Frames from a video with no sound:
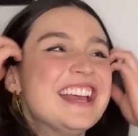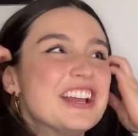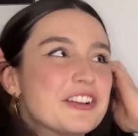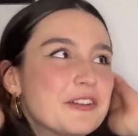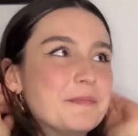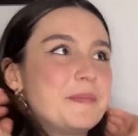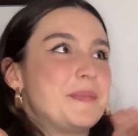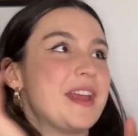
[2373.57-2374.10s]

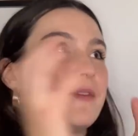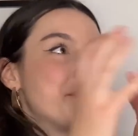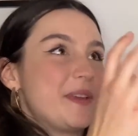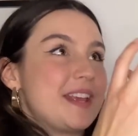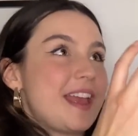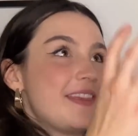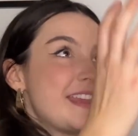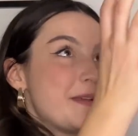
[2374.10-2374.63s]

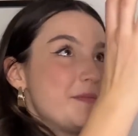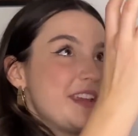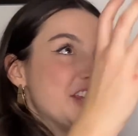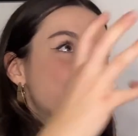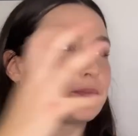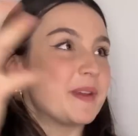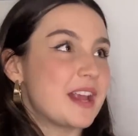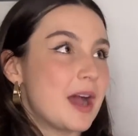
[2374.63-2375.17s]
and they
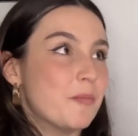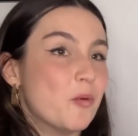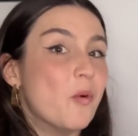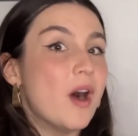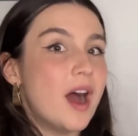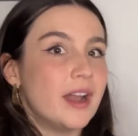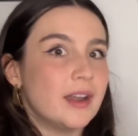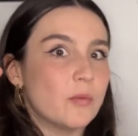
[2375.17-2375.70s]
each become
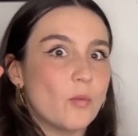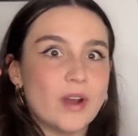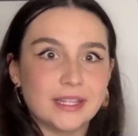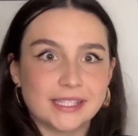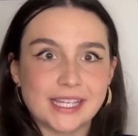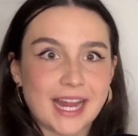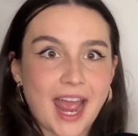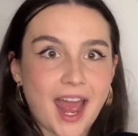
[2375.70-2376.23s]
one
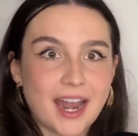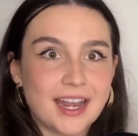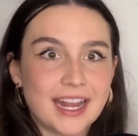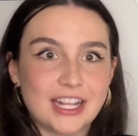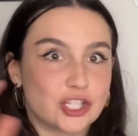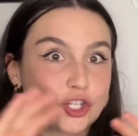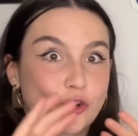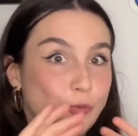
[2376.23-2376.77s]
once again.
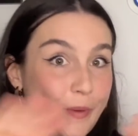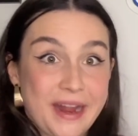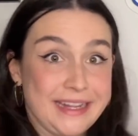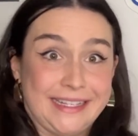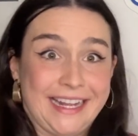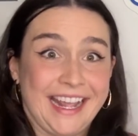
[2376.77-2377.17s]
It's crazy.